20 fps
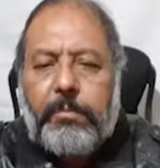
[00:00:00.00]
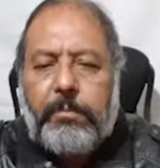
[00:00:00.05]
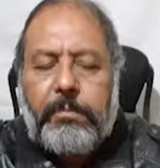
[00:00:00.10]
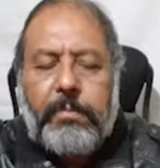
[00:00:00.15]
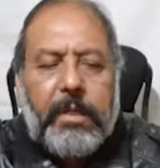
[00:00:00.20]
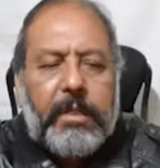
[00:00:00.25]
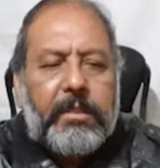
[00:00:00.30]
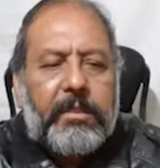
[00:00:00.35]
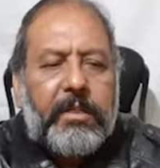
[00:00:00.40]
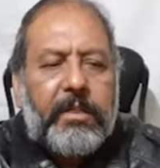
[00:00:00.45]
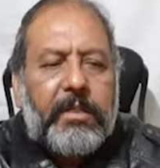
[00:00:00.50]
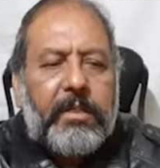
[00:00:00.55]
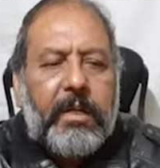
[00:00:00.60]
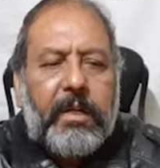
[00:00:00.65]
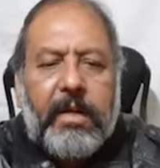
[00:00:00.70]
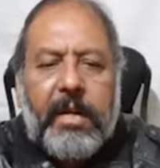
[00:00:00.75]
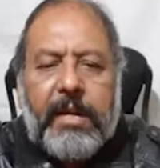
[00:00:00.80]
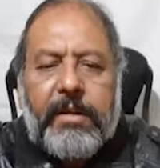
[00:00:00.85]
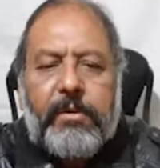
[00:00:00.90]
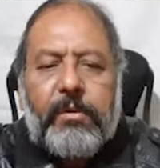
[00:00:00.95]
bacterial
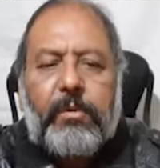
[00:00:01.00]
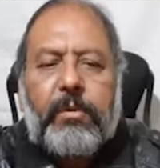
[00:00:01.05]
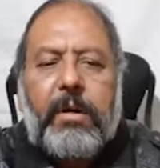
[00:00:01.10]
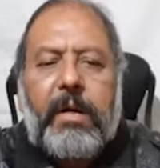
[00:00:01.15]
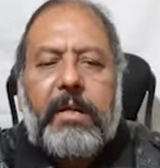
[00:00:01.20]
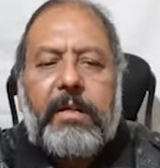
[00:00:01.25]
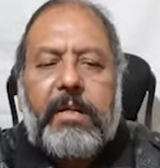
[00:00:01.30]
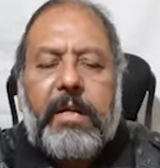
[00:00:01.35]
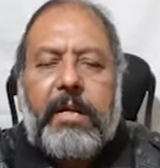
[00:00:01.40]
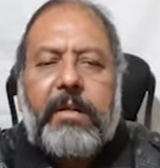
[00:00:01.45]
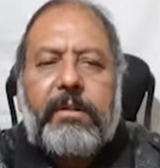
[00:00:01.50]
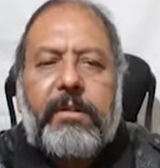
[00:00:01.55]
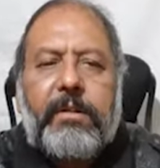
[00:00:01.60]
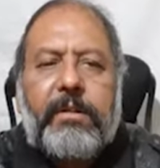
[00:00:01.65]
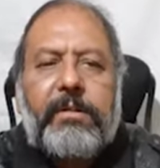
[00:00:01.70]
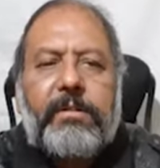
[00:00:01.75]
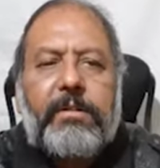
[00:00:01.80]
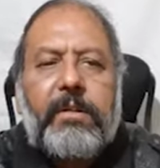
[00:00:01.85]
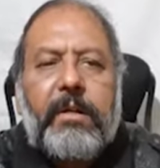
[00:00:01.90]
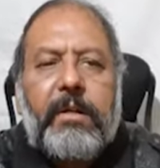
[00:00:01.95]

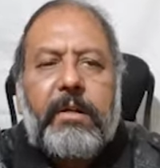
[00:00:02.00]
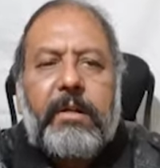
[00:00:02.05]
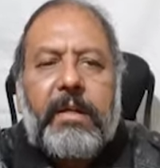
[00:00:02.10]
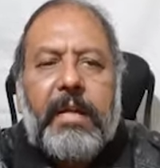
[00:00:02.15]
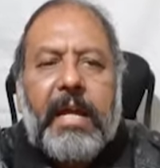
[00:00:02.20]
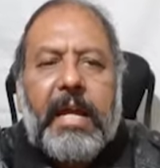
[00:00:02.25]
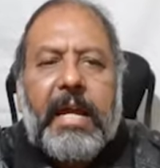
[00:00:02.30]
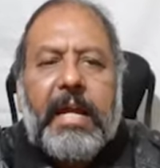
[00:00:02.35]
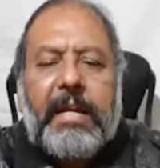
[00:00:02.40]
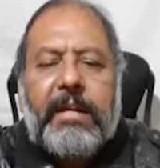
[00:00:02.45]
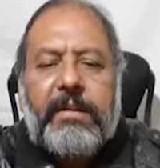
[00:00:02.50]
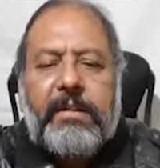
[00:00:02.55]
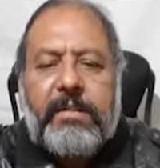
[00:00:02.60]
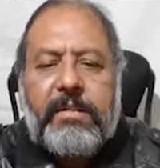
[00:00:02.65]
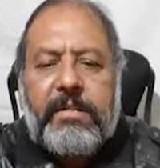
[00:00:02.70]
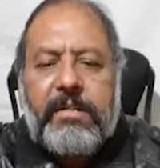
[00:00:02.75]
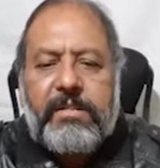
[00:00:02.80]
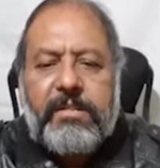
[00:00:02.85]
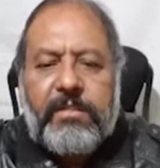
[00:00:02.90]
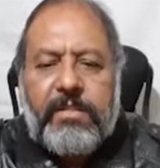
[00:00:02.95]
endocarditis, and
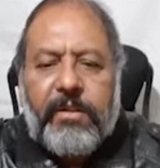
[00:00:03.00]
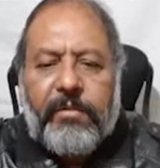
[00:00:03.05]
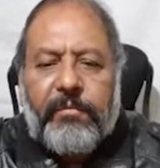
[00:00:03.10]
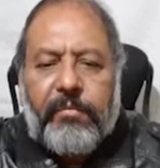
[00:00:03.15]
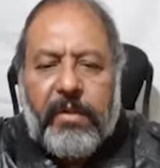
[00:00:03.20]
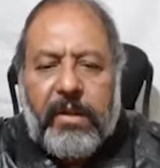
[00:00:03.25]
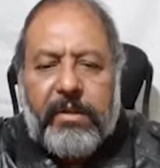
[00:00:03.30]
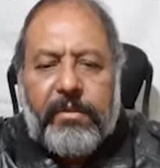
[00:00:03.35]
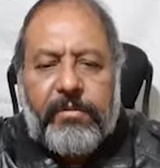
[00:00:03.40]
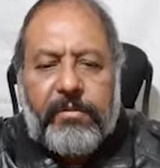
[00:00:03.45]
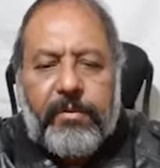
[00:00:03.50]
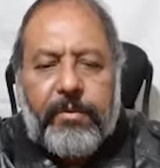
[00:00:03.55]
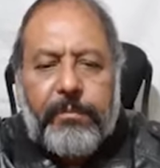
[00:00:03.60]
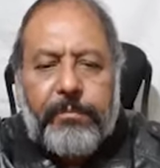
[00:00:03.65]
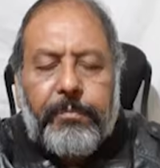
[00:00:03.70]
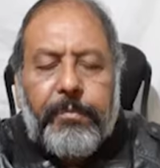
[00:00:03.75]
syphilis.